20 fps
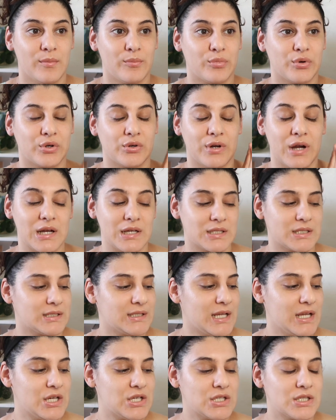
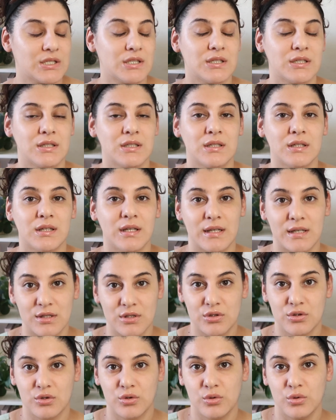procrastination
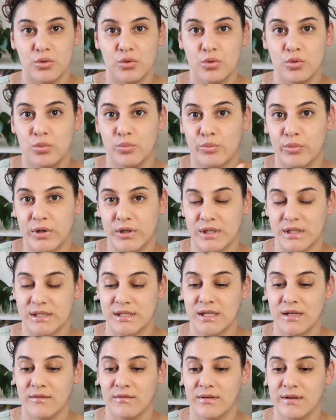into
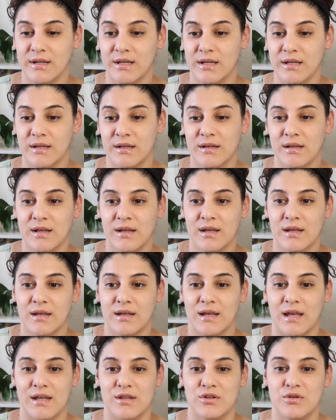productivity,
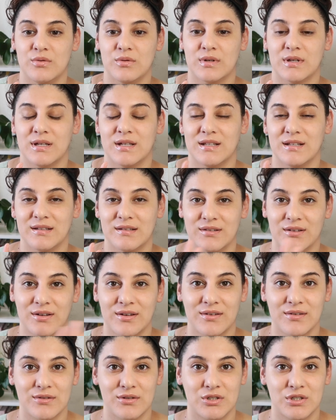and you can
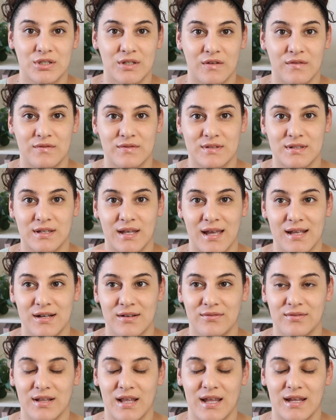shift kind
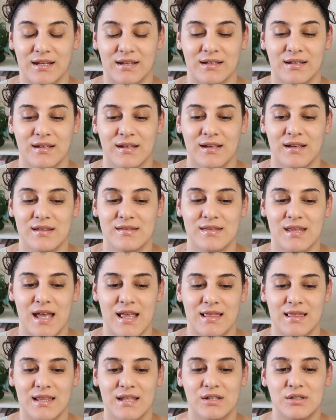of like
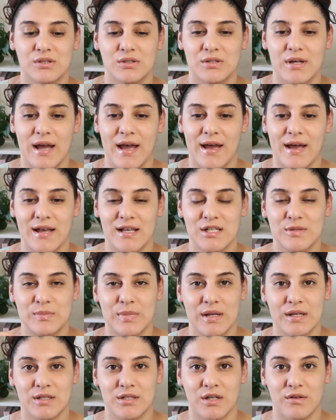that little
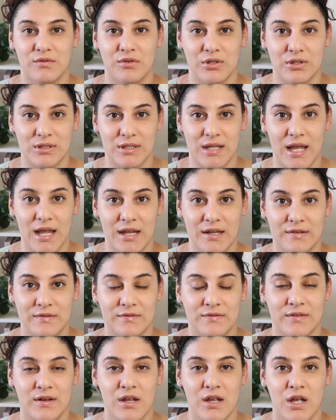aspect of your
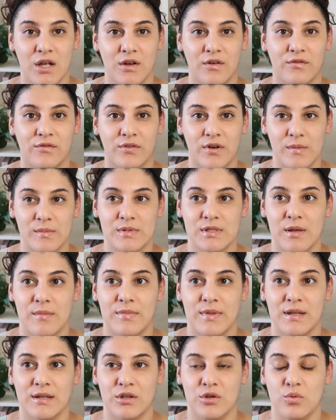life from
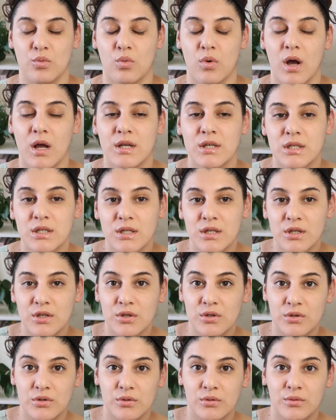something you want to
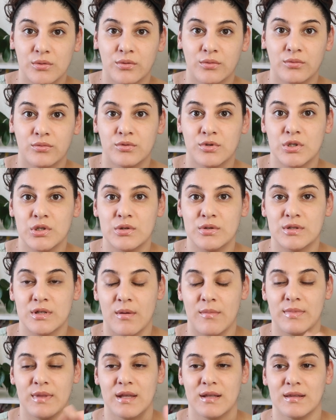do to
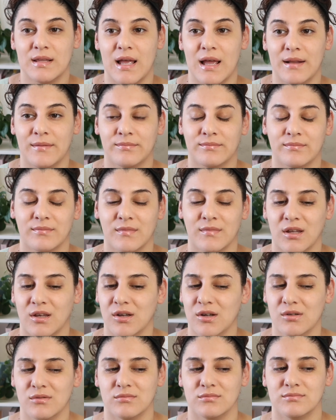something that,
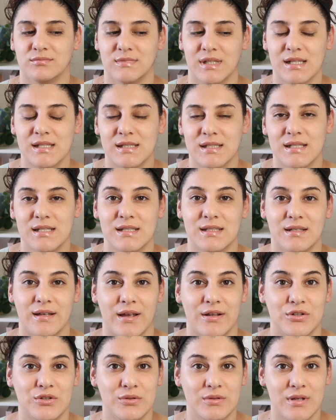oh, that's easy,
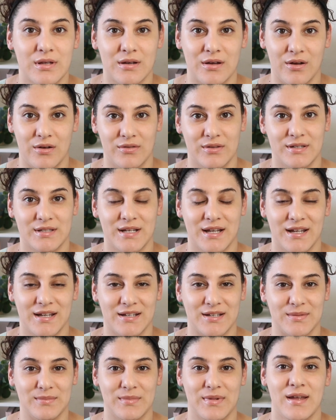I do that all the
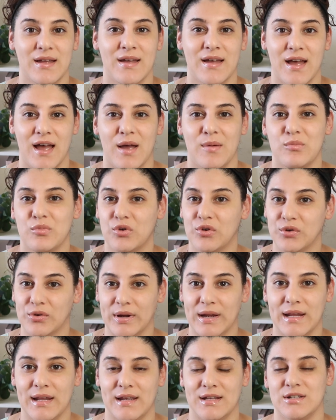time, I'm
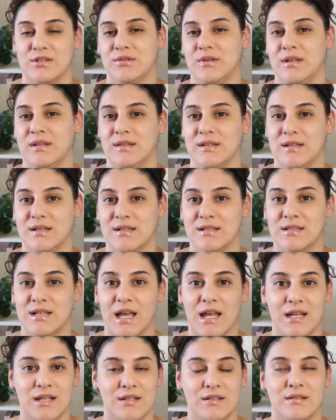great at doing this,
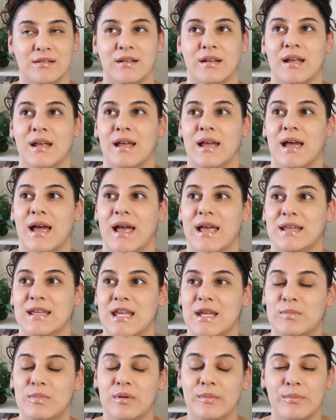I
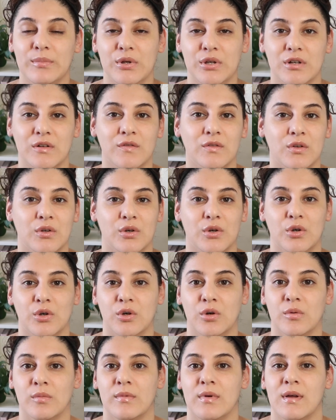keep a beautiful
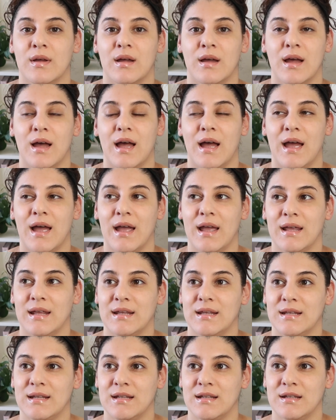home,
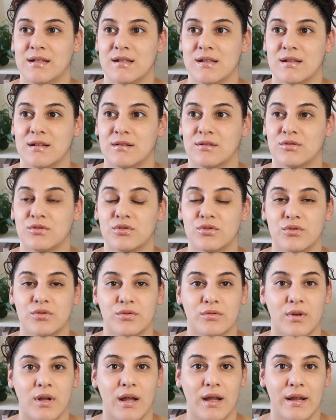I
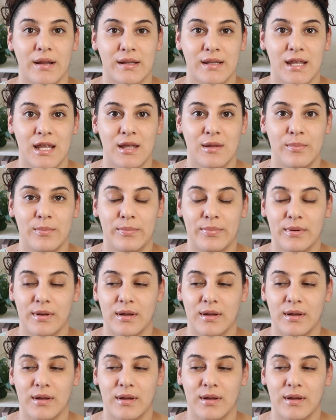keep